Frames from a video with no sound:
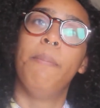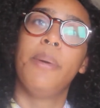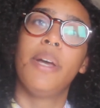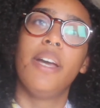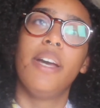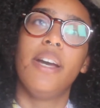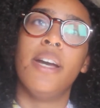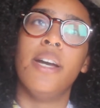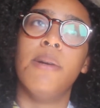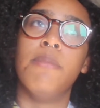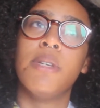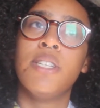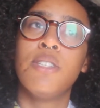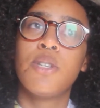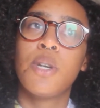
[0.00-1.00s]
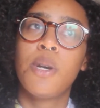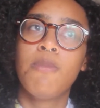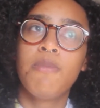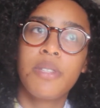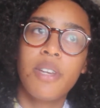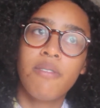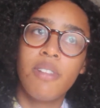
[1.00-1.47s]
But in
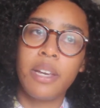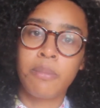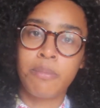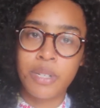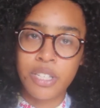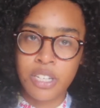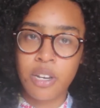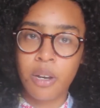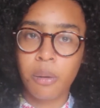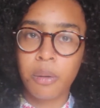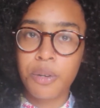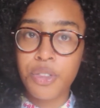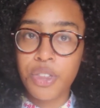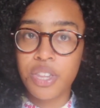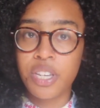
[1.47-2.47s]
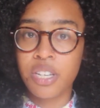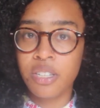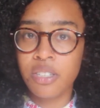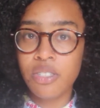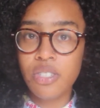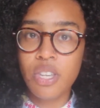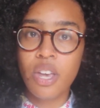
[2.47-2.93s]
terms of like material
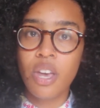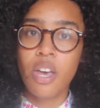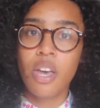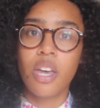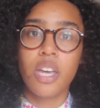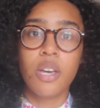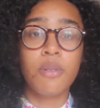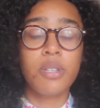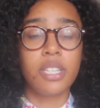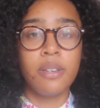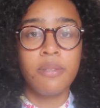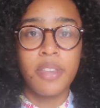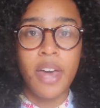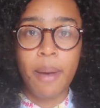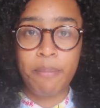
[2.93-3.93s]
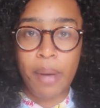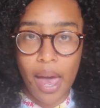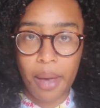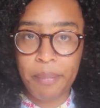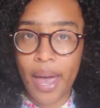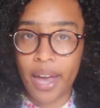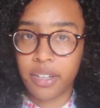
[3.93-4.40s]
things, it was in that
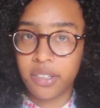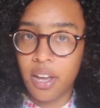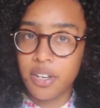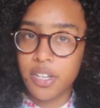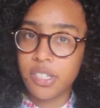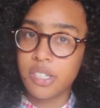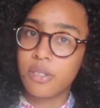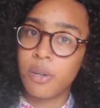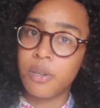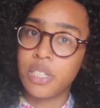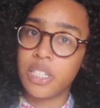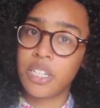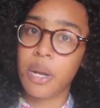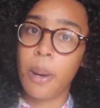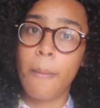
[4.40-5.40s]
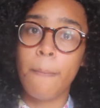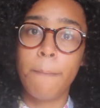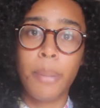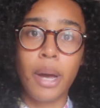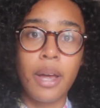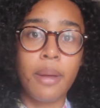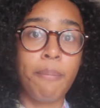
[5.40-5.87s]
backpack that was stolen.
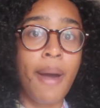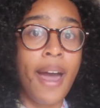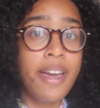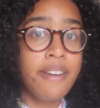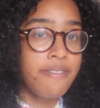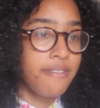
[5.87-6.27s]
But my